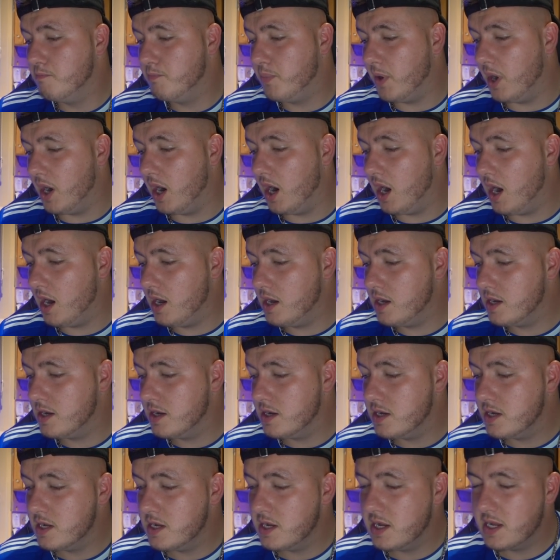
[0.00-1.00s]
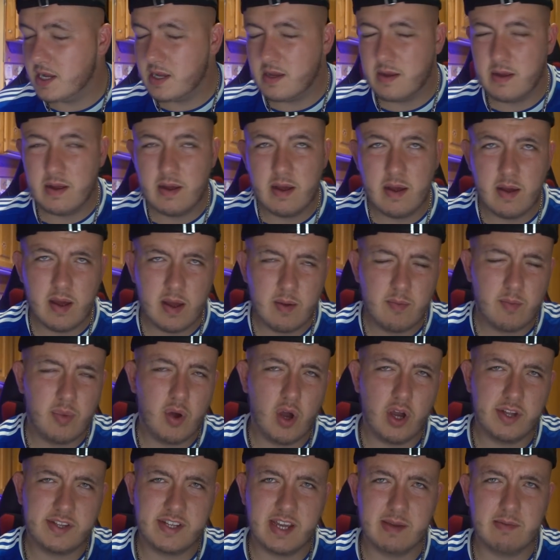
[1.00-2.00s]
but
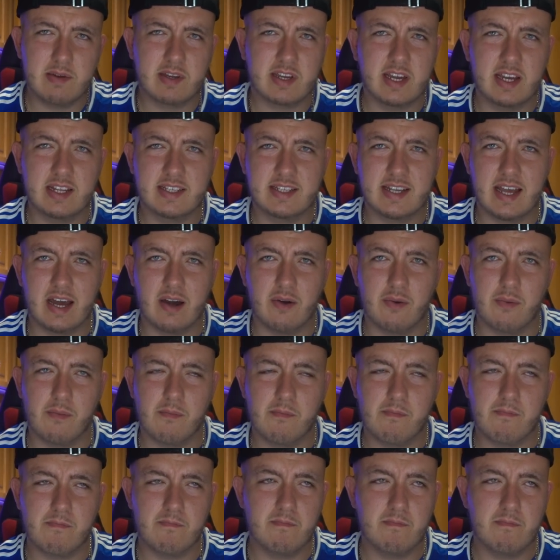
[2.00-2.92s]
put a team of kids out.